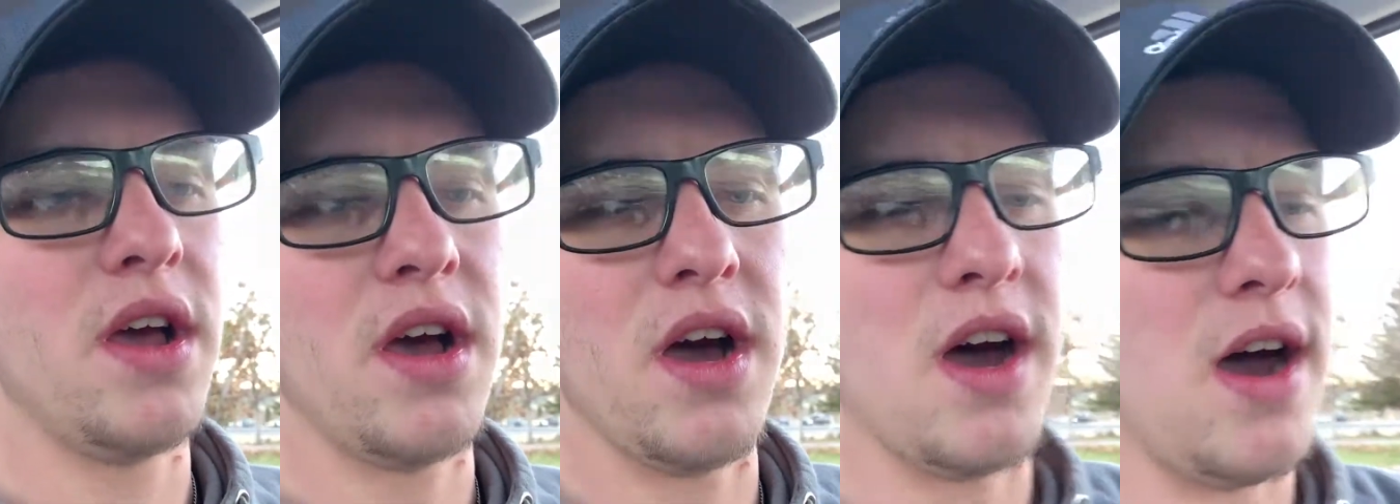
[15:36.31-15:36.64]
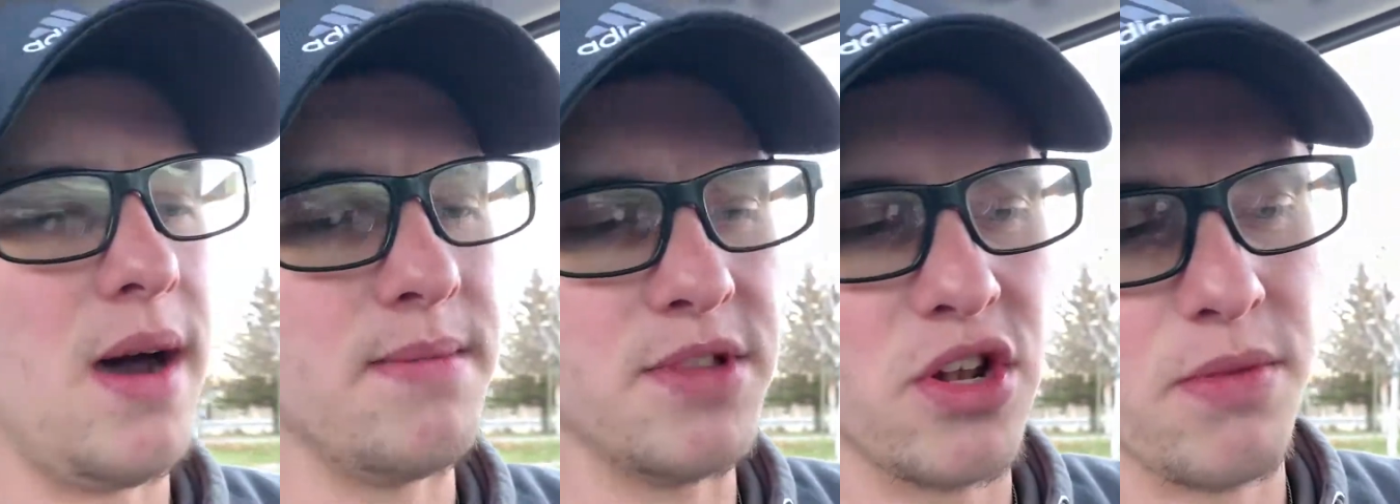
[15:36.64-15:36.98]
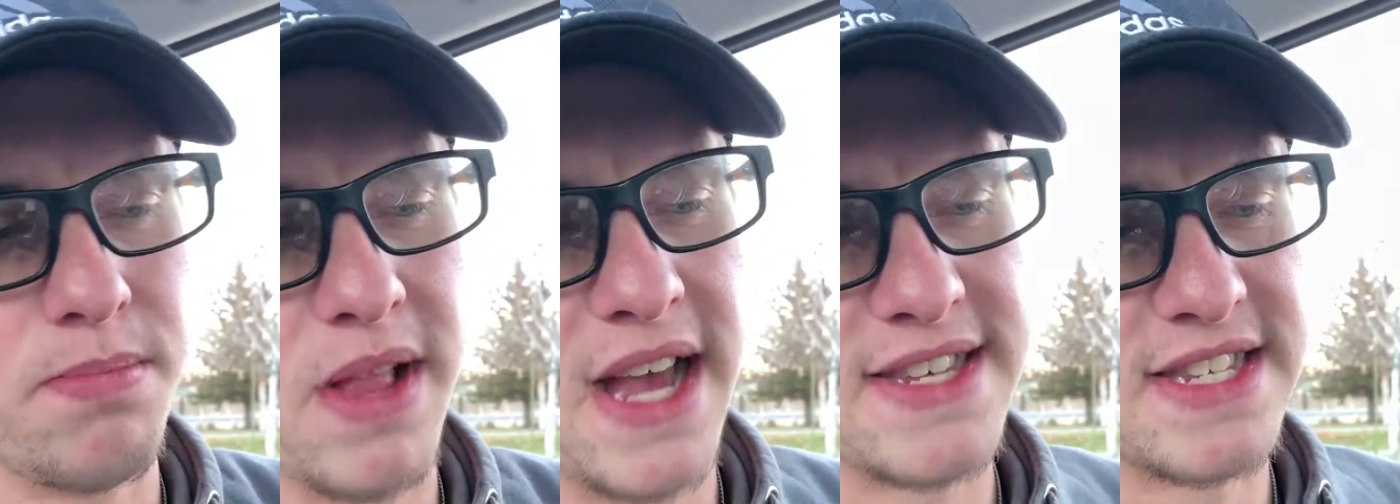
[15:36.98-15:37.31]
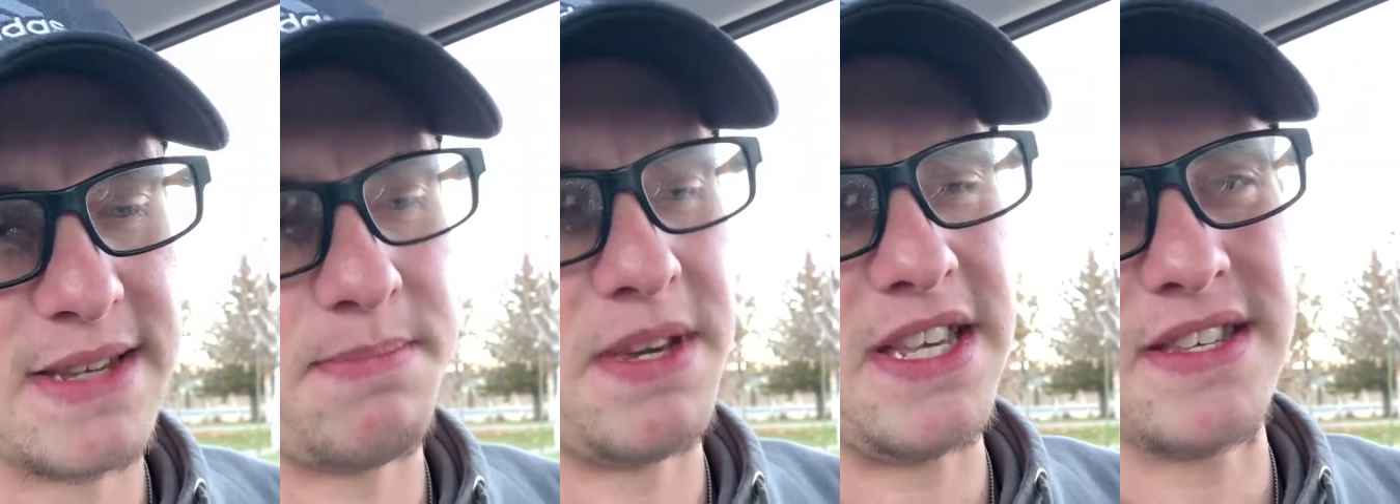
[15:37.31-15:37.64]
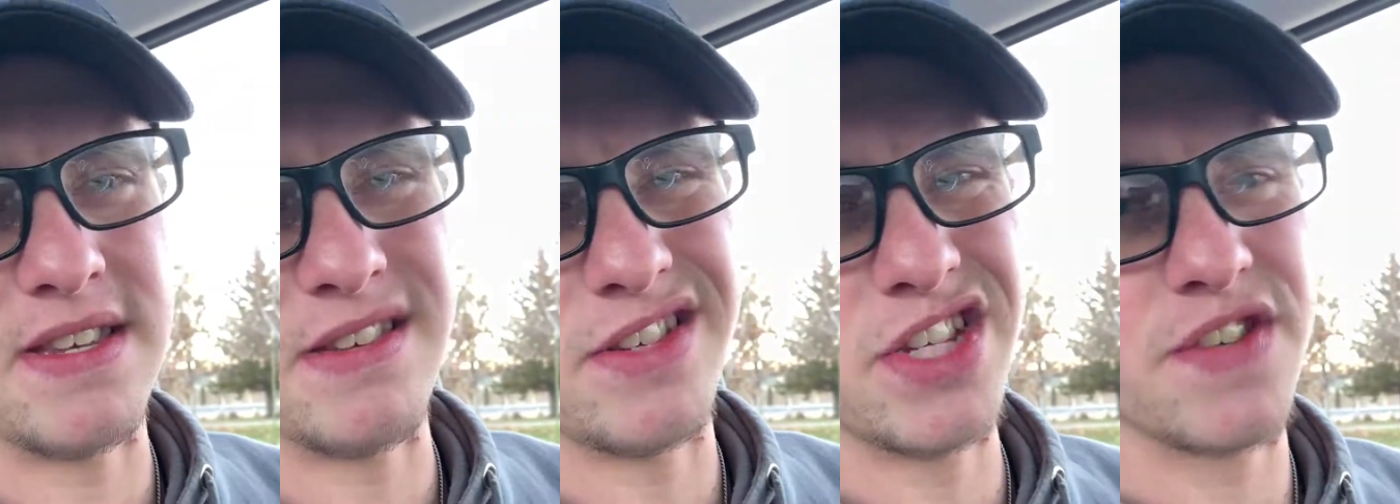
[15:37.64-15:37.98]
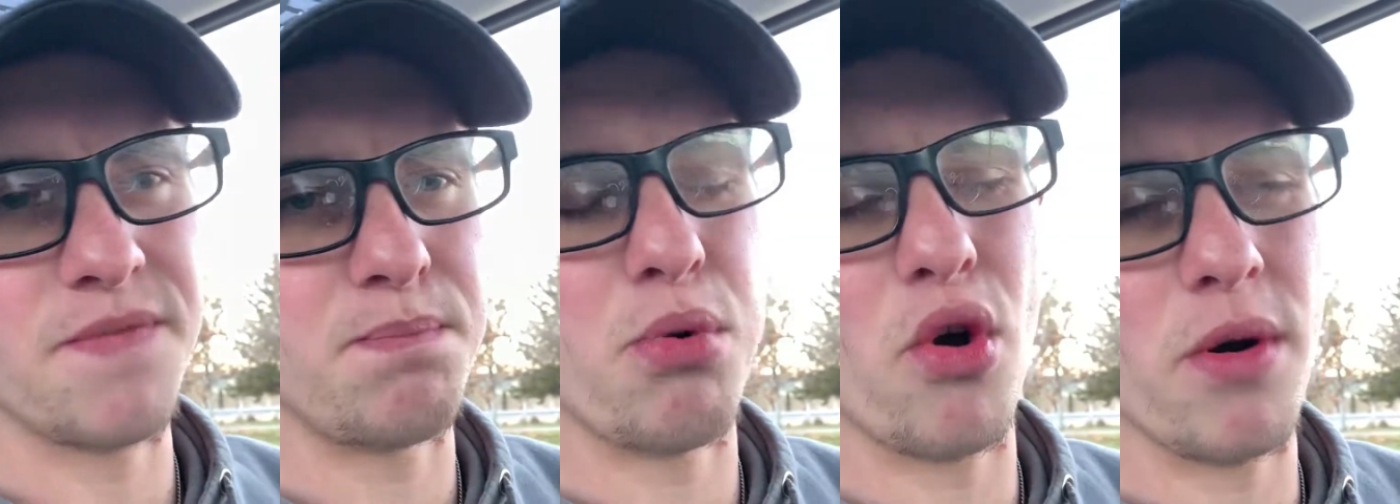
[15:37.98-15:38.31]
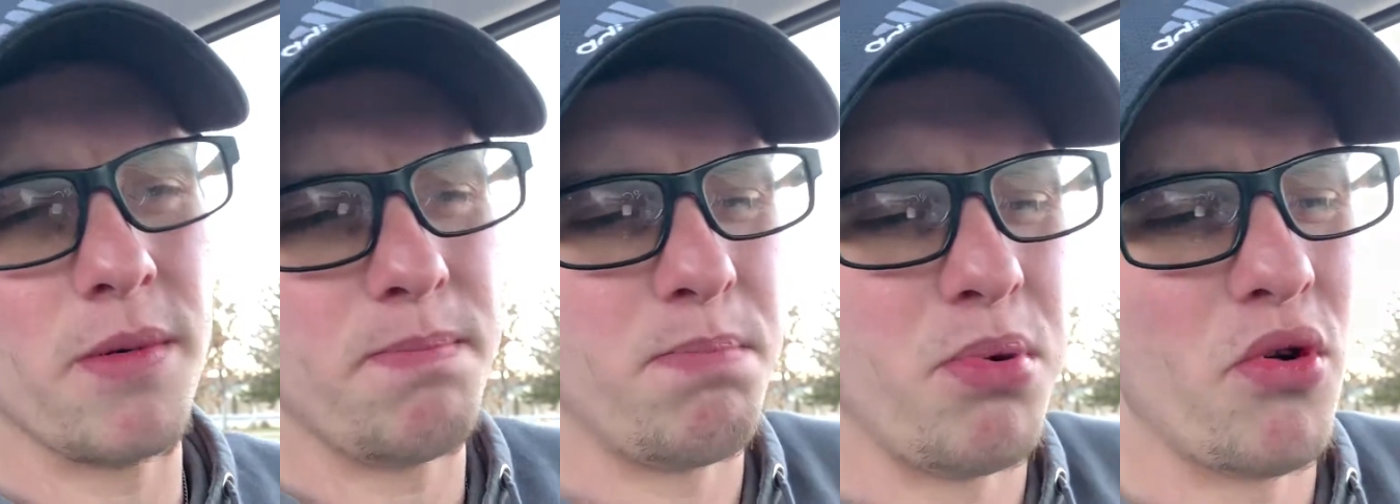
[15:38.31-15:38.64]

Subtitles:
little plastic pieces, just poor